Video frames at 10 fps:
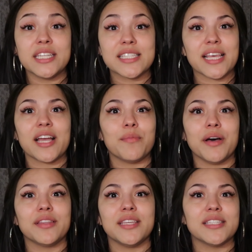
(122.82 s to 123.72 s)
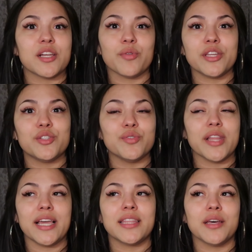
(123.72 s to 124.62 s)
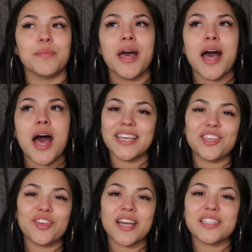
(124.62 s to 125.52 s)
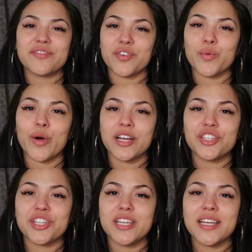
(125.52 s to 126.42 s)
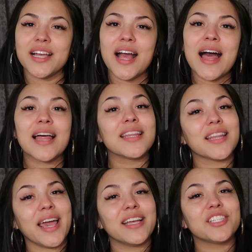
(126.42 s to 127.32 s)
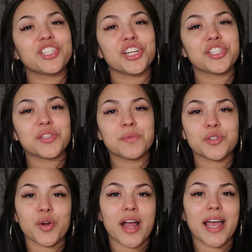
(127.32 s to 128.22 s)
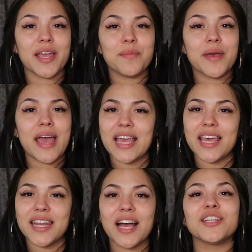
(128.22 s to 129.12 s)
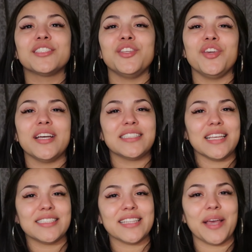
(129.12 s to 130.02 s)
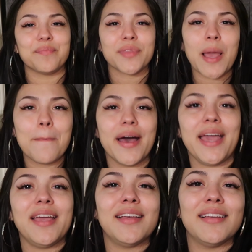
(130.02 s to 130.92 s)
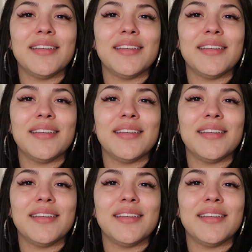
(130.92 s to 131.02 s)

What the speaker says: dislike about these. I really do like them. Thank you guys for watching. Like, share, subscribe, and I'll see you guys next time. Bye.